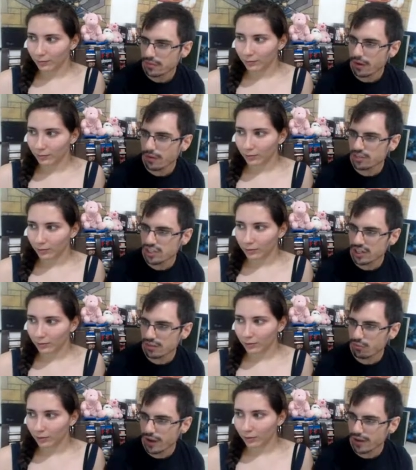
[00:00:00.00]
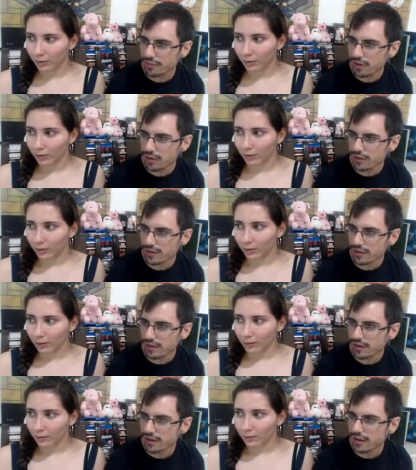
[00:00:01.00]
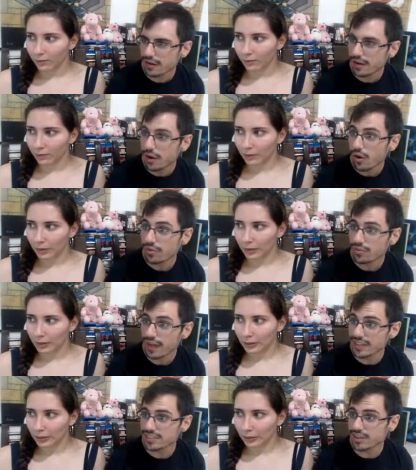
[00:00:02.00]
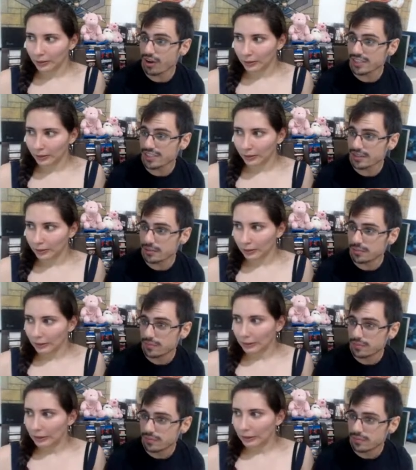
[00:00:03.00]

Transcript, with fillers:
Speaker 1: No shit, why I'm going there? That's awesome.